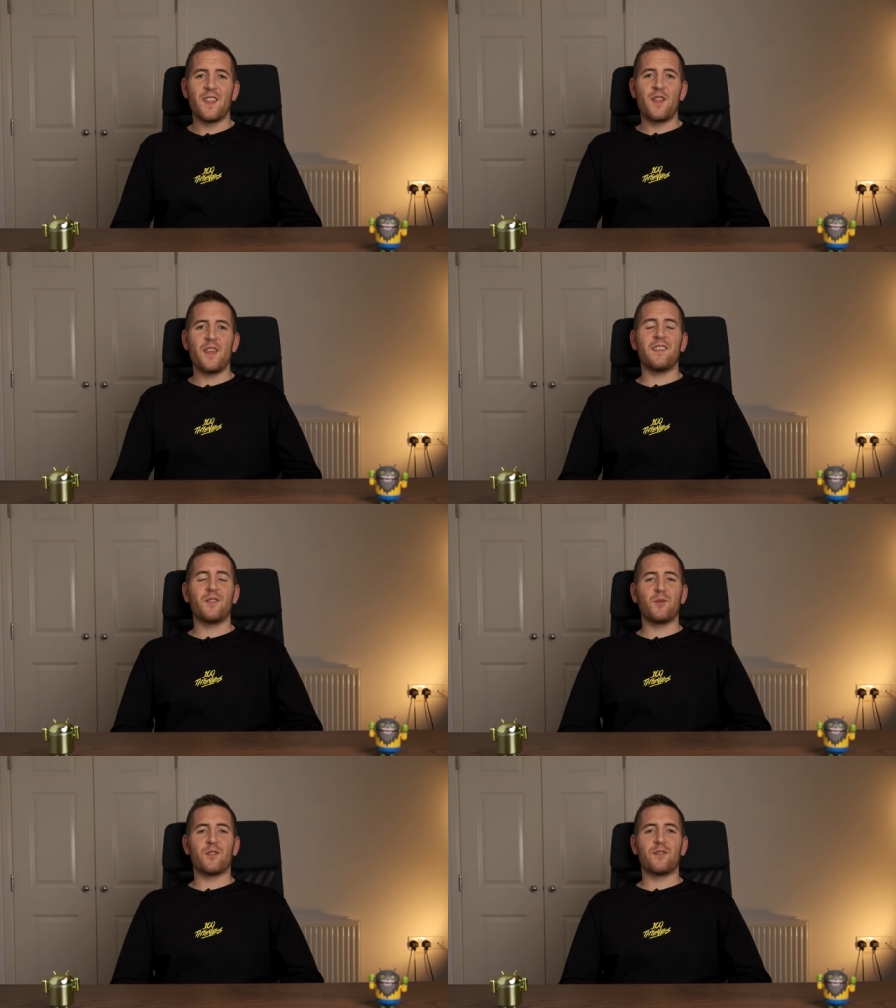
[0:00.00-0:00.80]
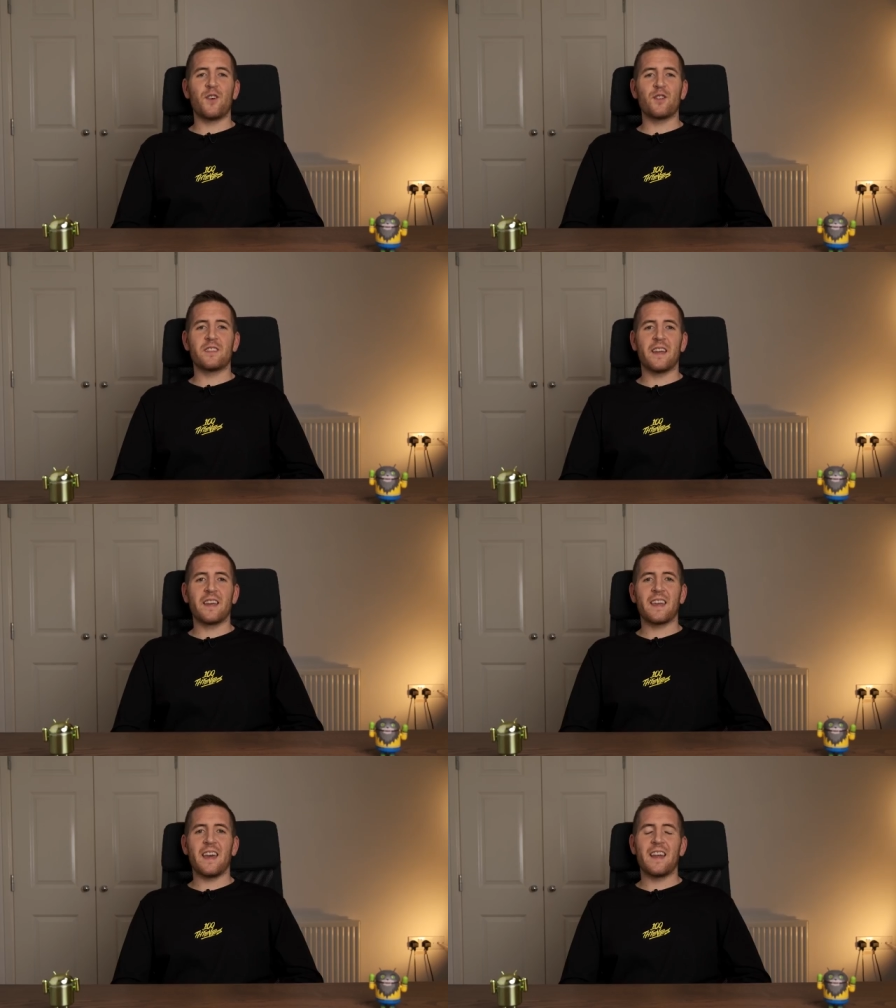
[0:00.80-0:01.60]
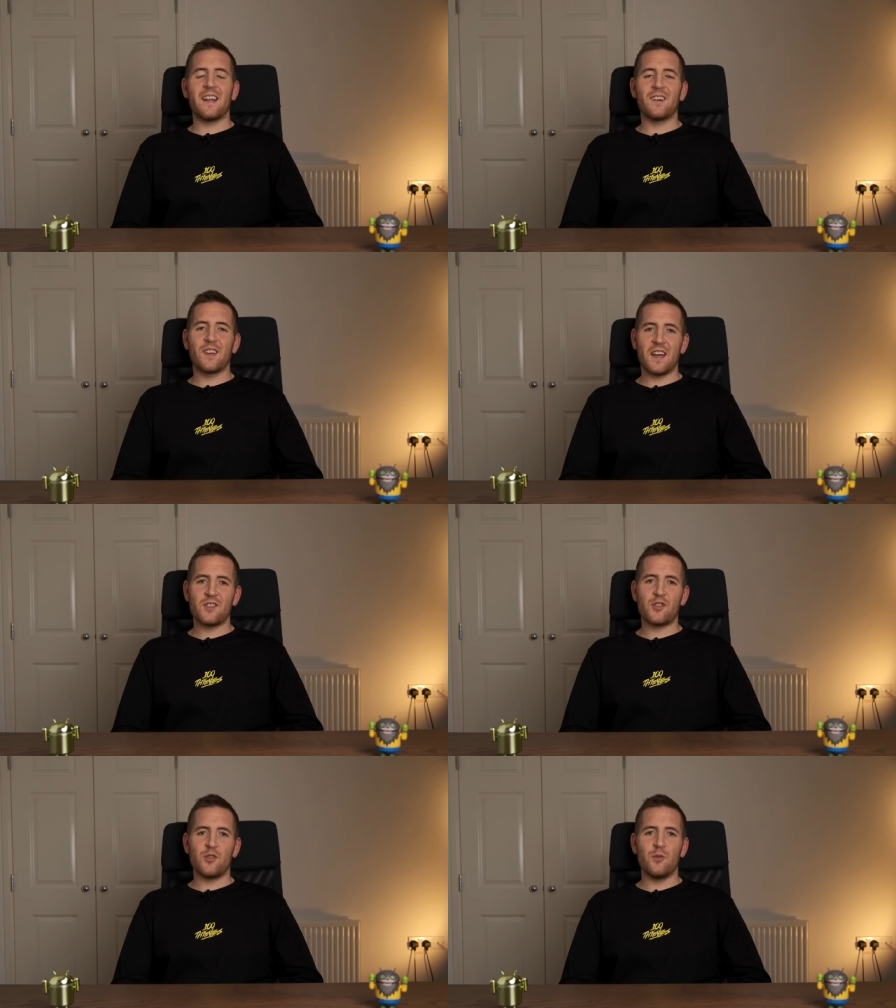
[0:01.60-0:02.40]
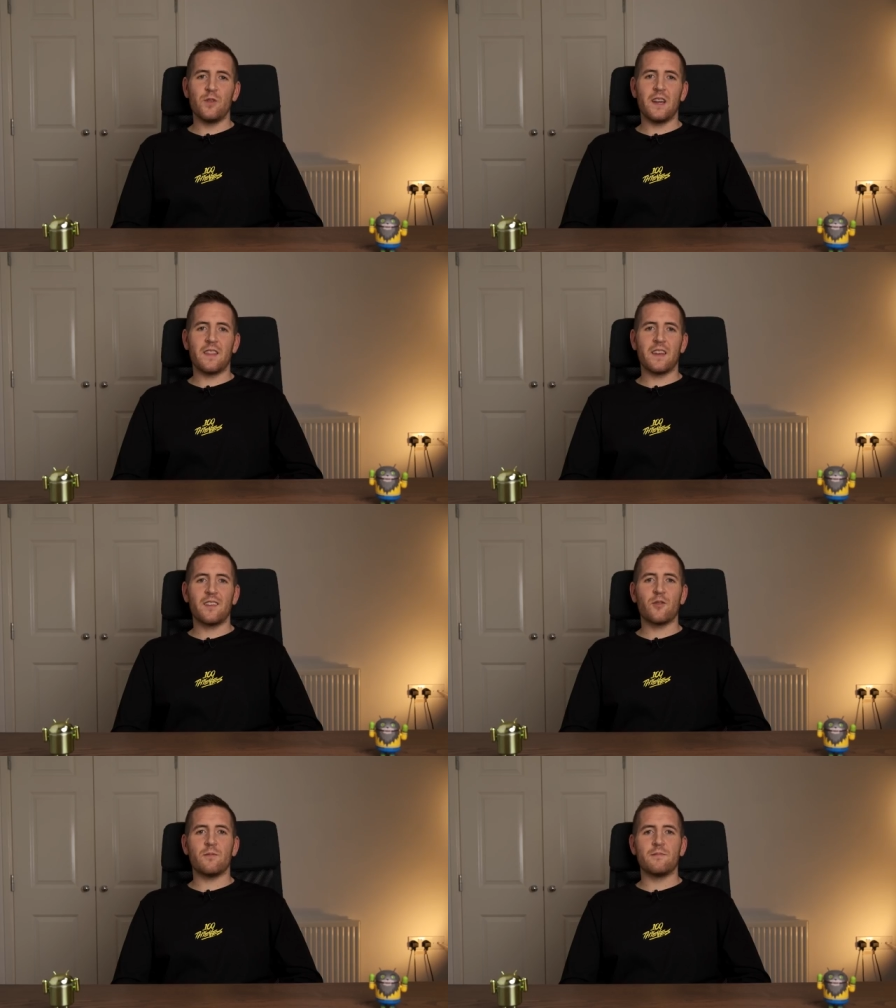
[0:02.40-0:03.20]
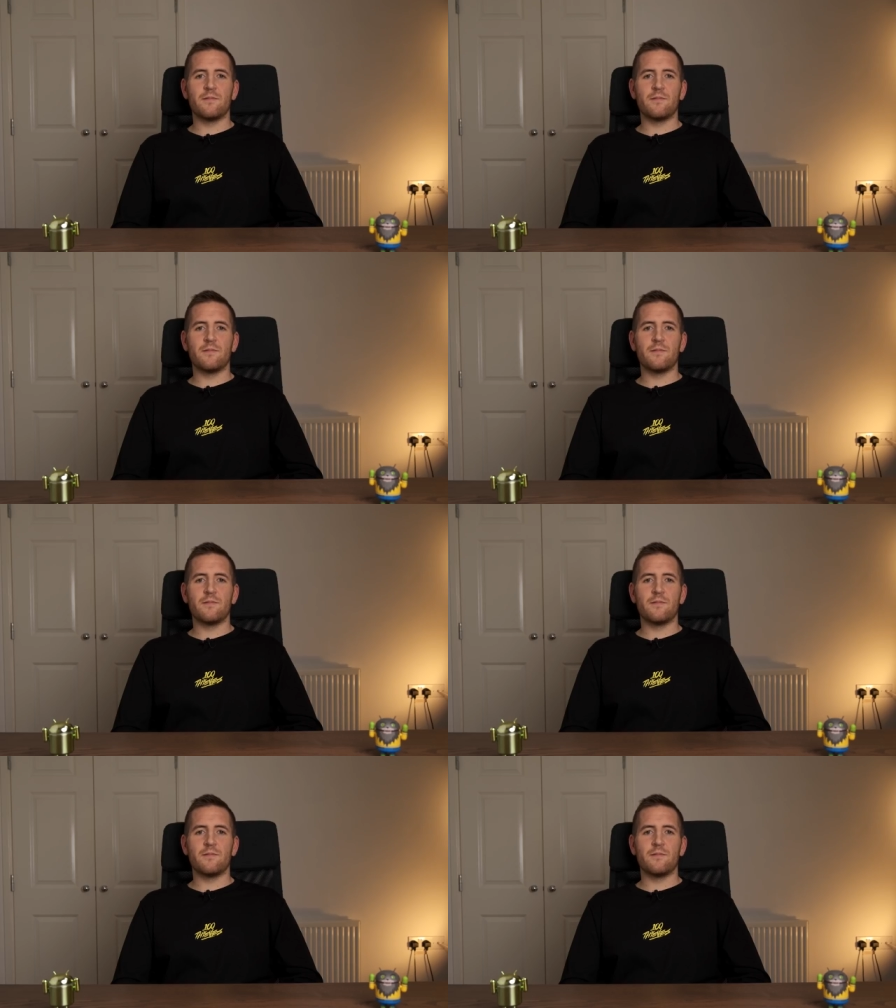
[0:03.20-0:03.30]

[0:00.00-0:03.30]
This was Fox Tech, and I'll catch you in the next one.